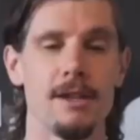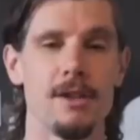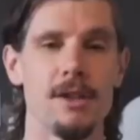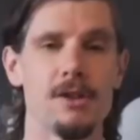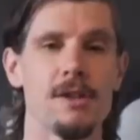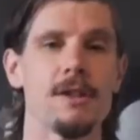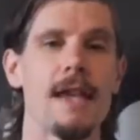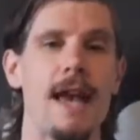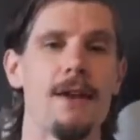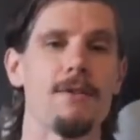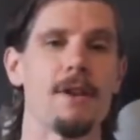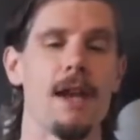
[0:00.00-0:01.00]
addition to
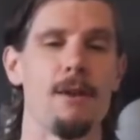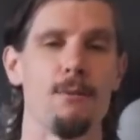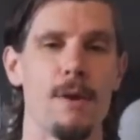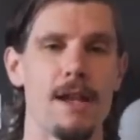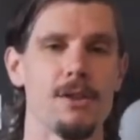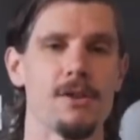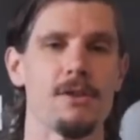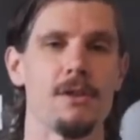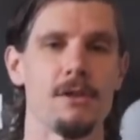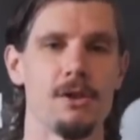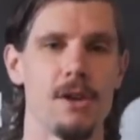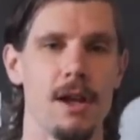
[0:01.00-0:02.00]
having a
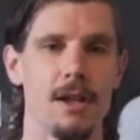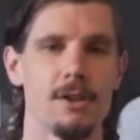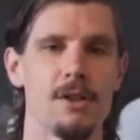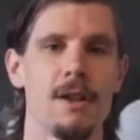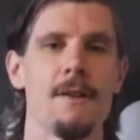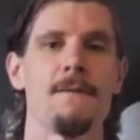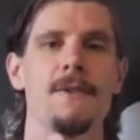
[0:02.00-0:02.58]
registered judge